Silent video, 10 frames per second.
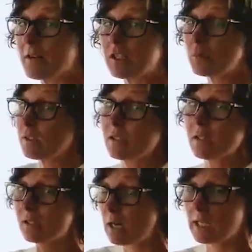This
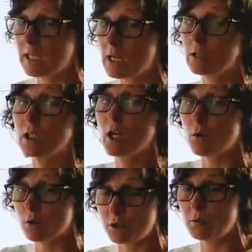is not a year ago
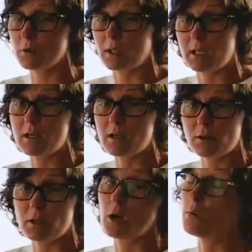or 2
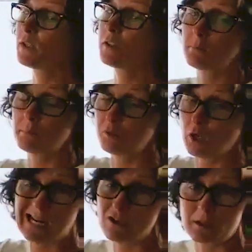years ago, and this could
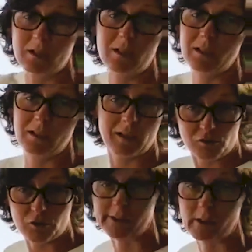change in the
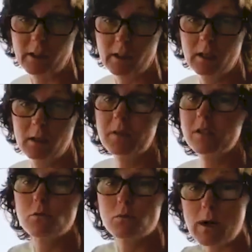next year. But this
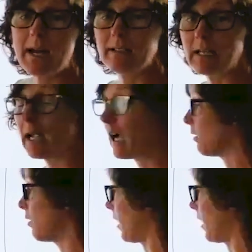is right now.